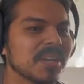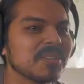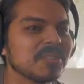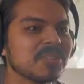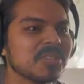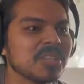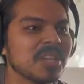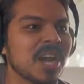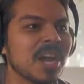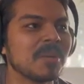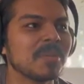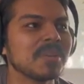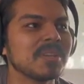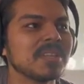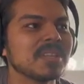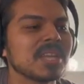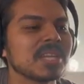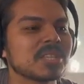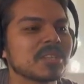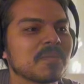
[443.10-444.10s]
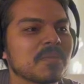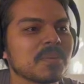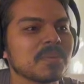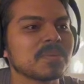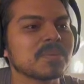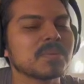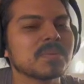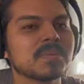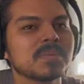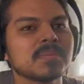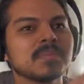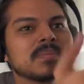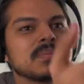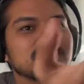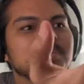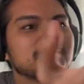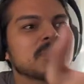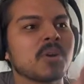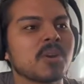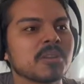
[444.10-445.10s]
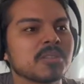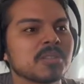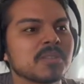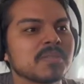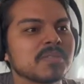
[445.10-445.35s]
you see how many like different parts of